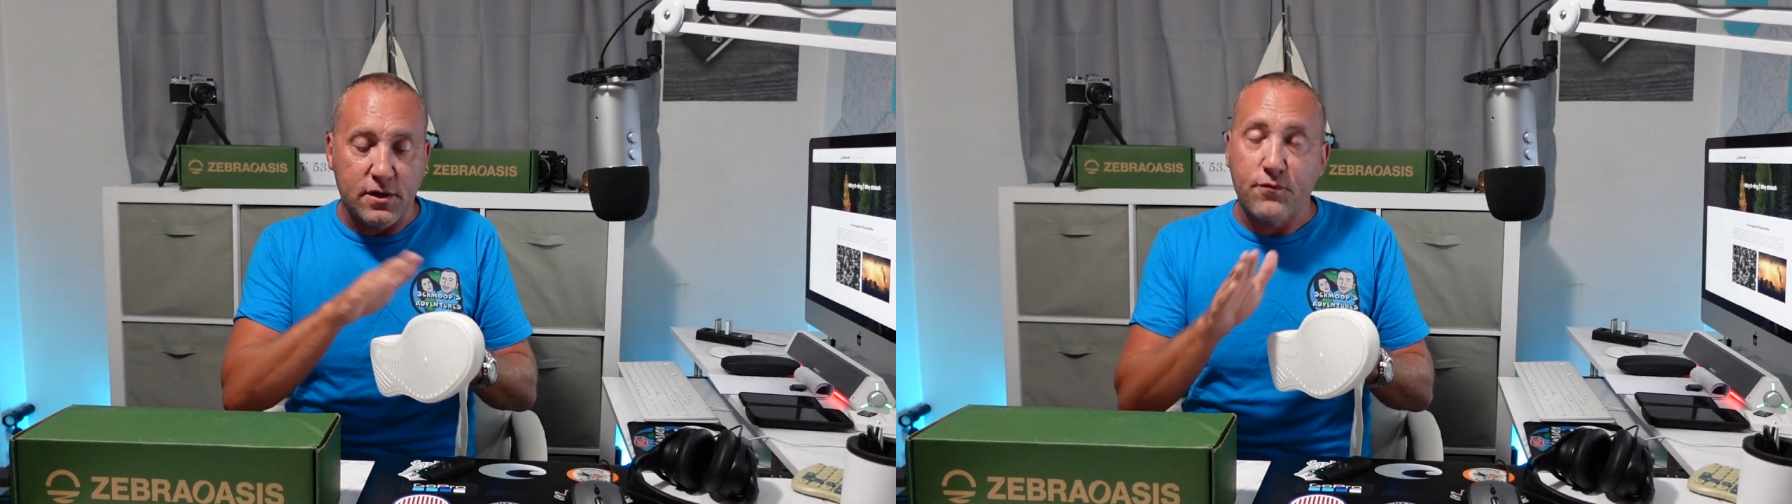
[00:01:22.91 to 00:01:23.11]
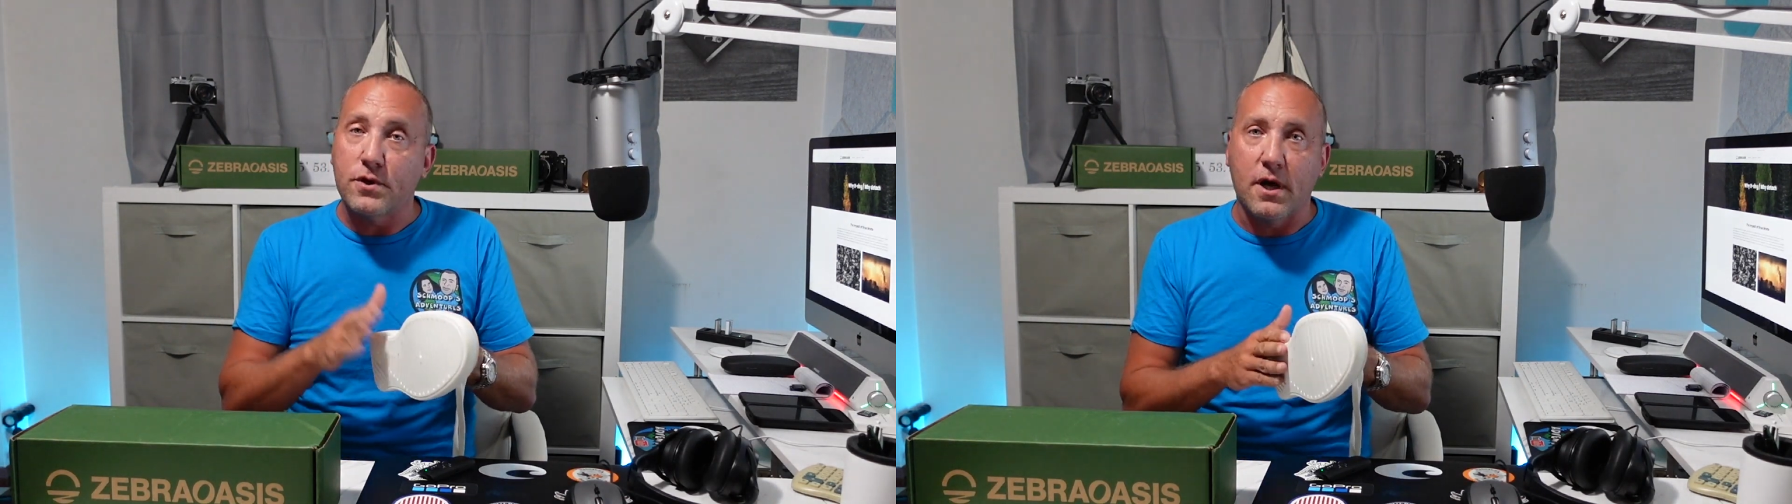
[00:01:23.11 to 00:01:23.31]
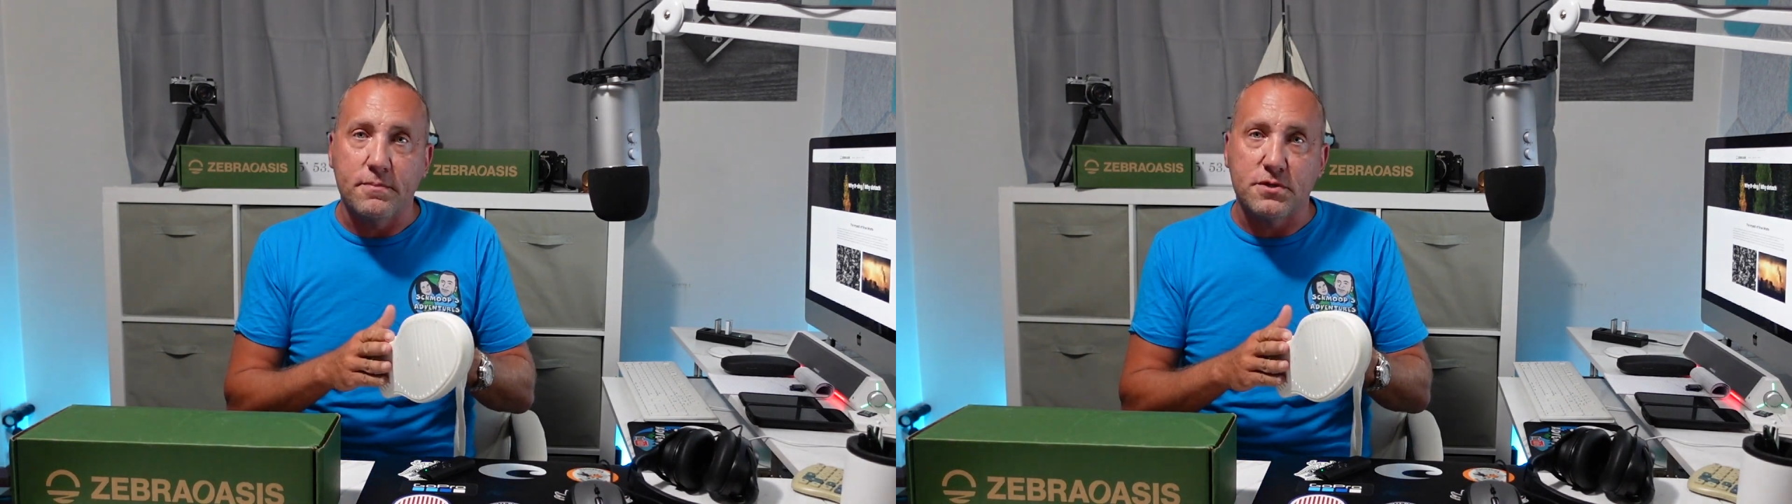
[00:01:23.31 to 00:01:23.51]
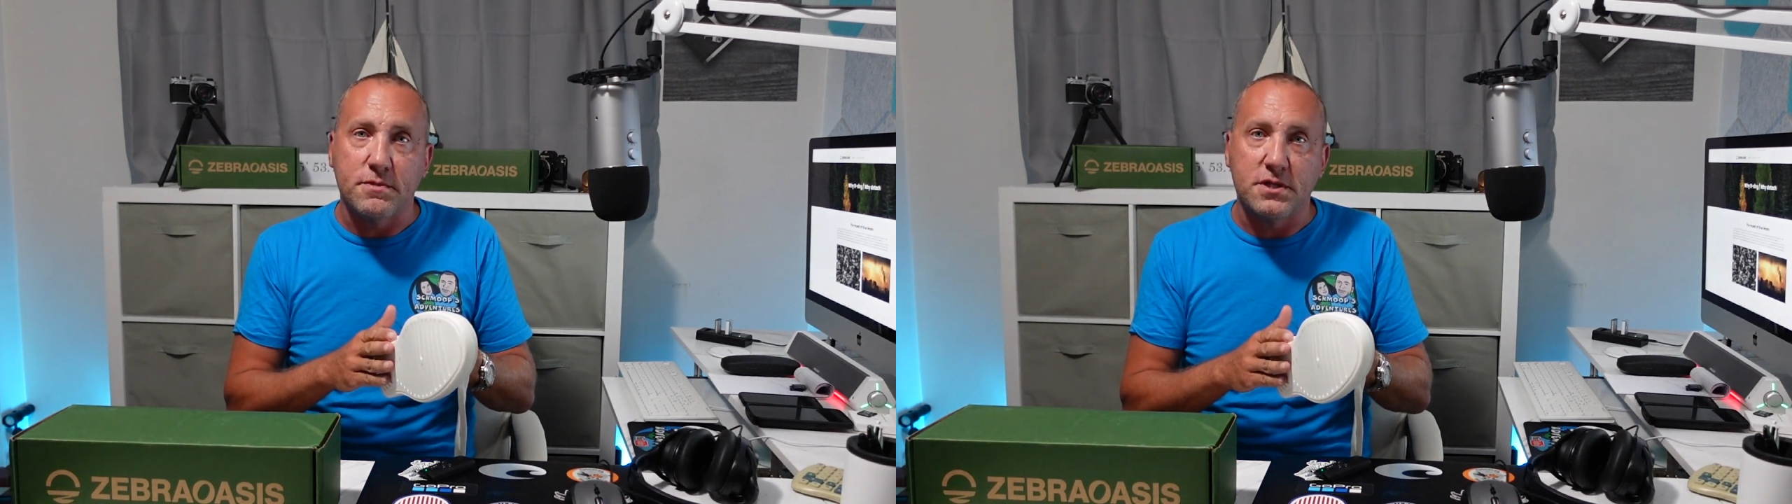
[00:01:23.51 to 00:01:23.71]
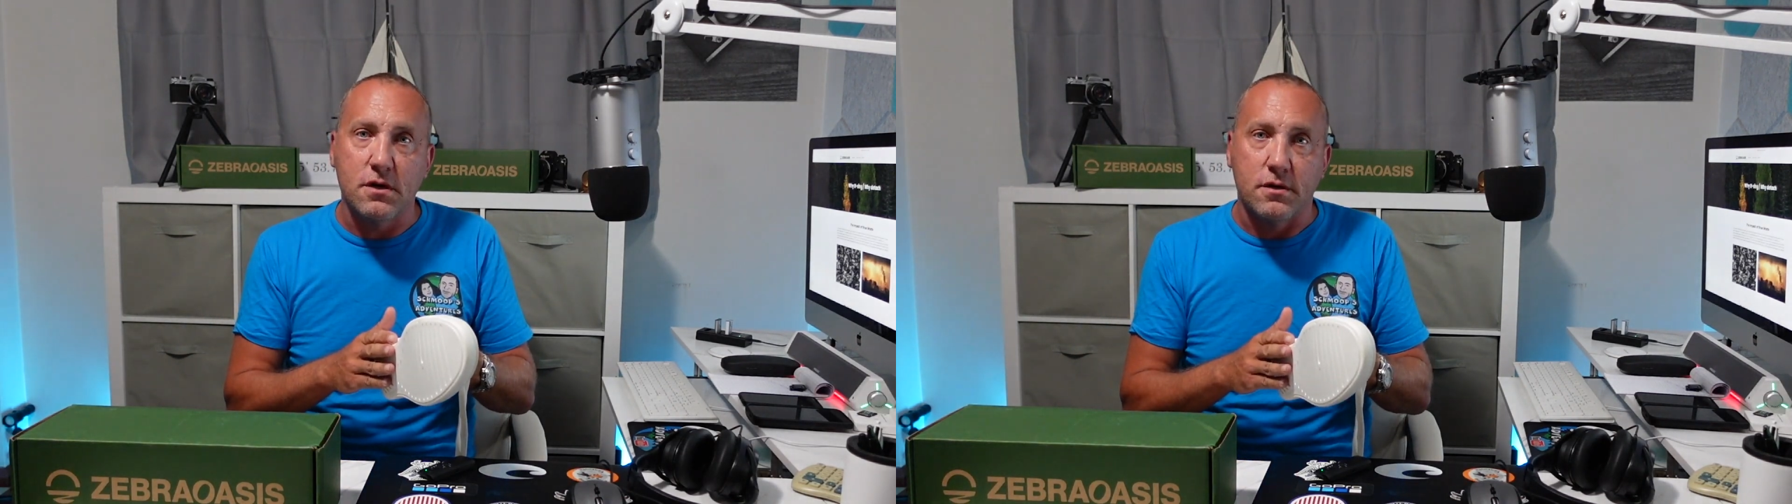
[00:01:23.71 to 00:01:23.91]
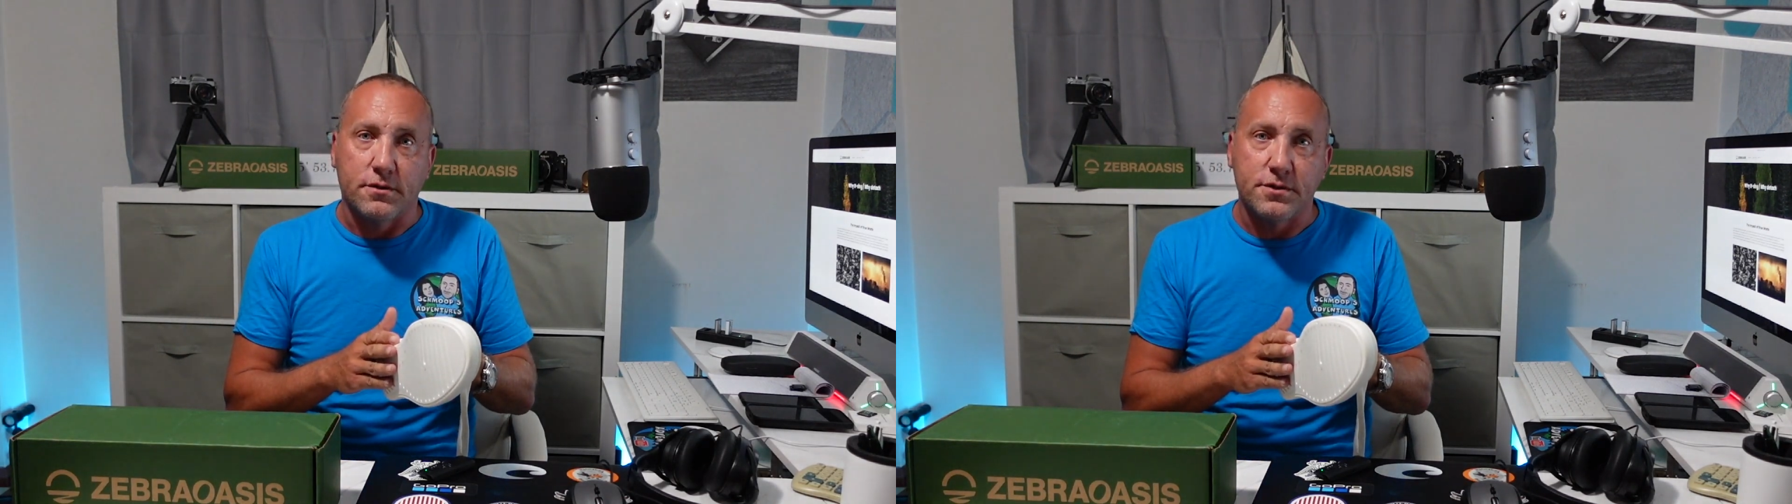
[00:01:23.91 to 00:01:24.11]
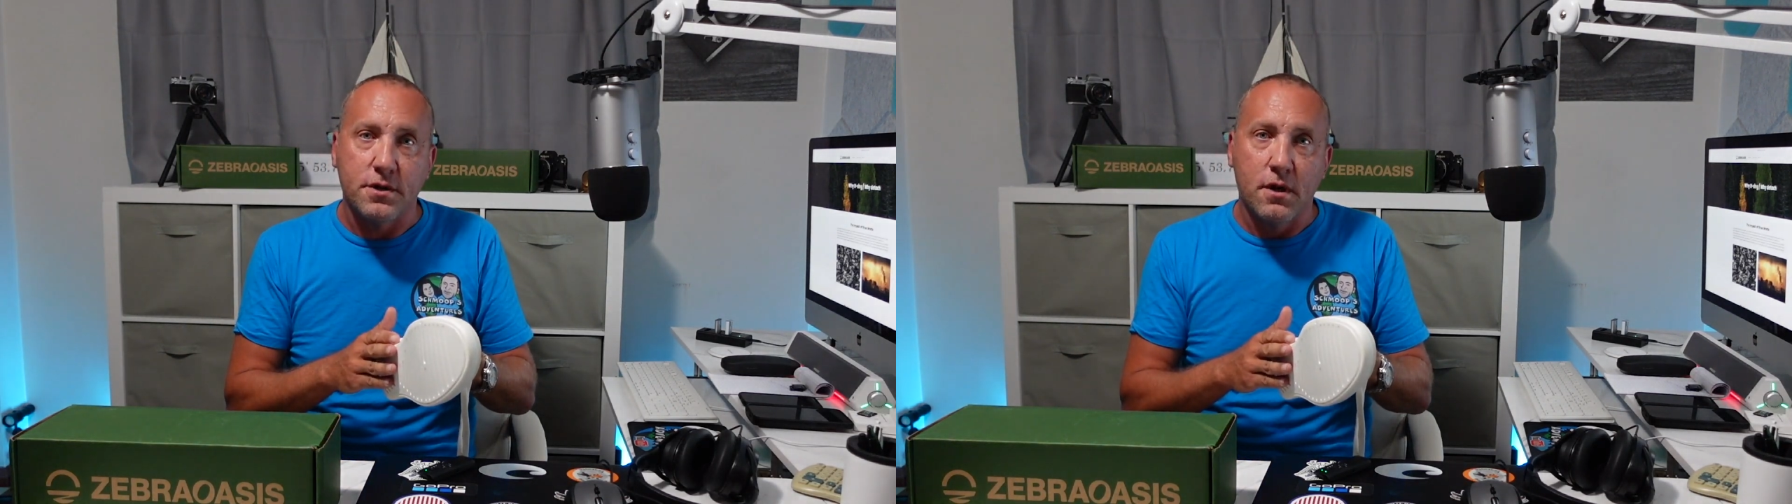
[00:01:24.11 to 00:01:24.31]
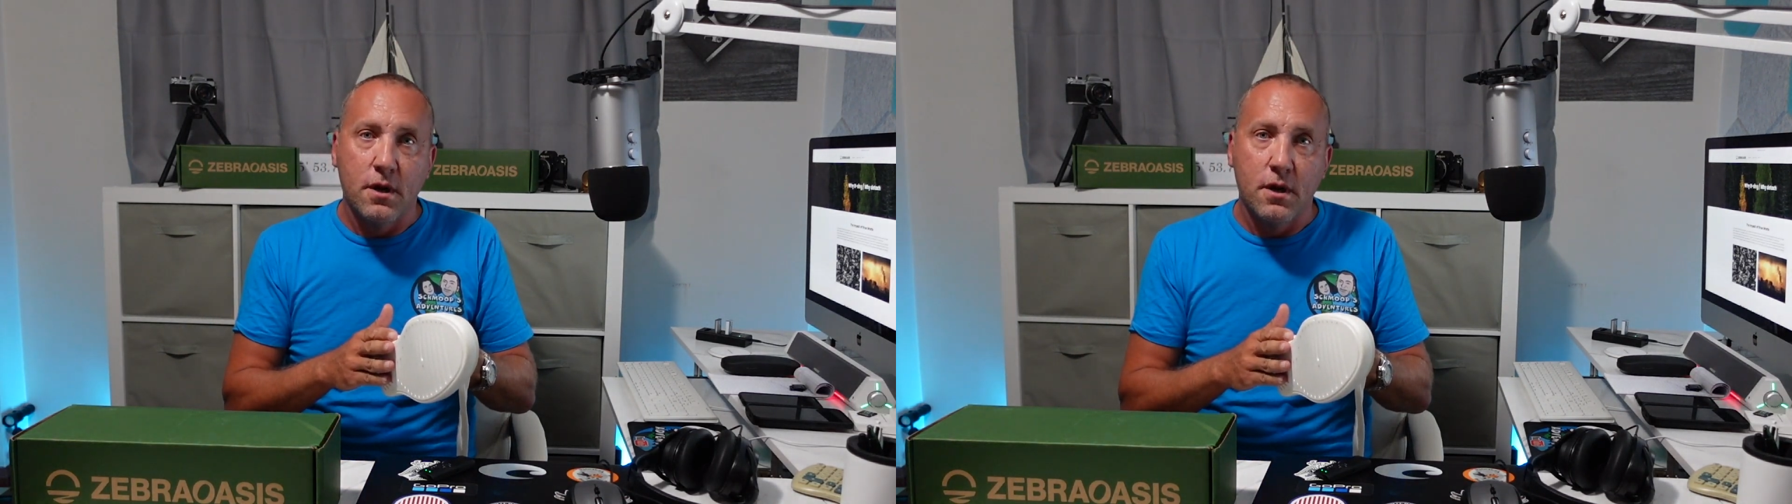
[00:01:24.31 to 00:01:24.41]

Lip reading: different types of materials.